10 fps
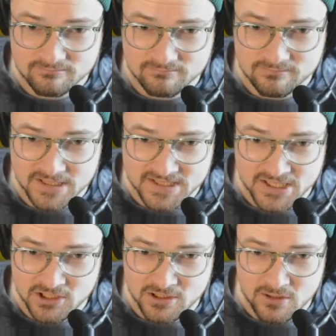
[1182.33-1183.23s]
a
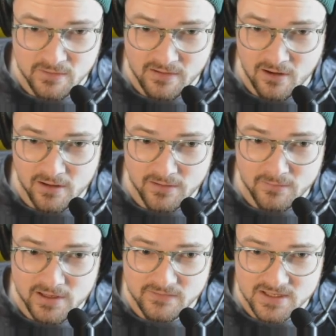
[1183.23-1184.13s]
session here with all
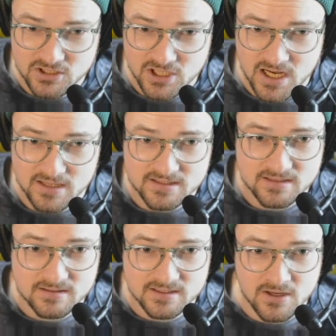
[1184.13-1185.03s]
3 of these chains.
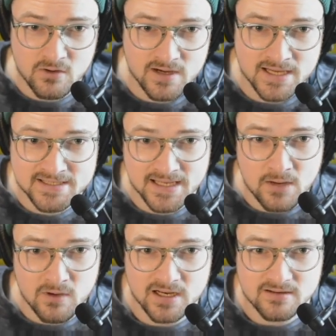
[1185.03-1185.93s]
So next thing I
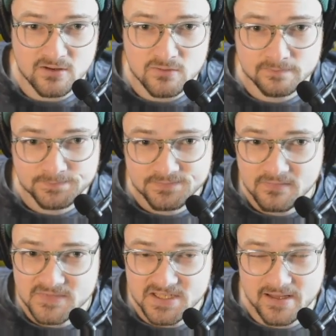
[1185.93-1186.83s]
want to do,
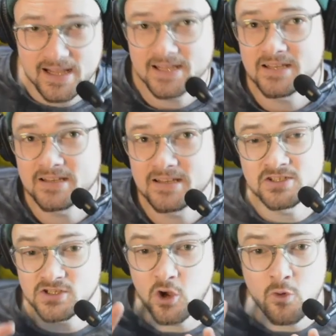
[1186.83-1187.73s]
so that I can
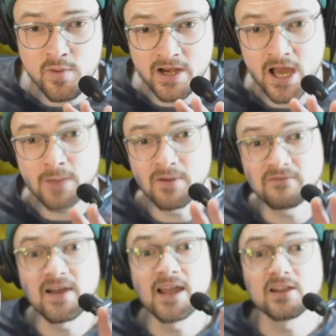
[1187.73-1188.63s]
just open up a
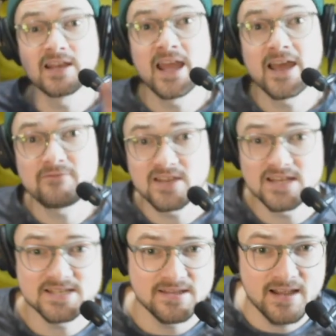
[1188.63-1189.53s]
file and have
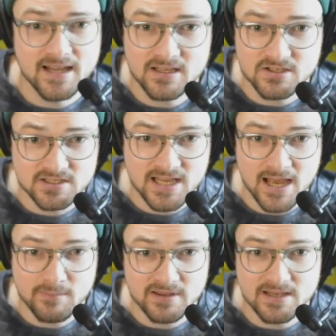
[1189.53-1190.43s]
these, and then I can just
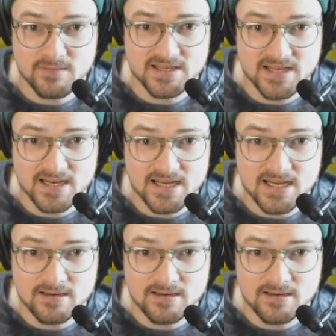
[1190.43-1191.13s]
copy them as I need,